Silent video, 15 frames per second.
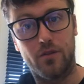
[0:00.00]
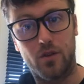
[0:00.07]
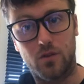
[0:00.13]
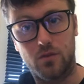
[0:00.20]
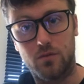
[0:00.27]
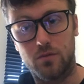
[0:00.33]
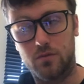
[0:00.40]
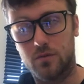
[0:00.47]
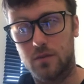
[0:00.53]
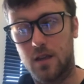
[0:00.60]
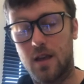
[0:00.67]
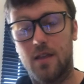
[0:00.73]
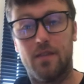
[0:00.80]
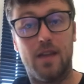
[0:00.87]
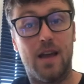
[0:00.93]
knuckles.
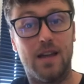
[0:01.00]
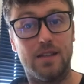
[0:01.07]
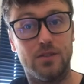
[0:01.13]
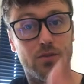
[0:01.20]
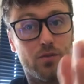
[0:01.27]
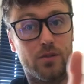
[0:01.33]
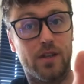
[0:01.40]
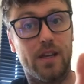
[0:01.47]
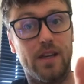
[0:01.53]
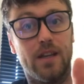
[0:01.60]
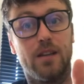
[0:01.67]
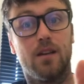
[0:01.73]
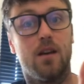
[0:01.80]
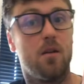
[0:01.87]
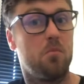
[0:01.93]
That is your
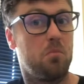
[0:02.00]
key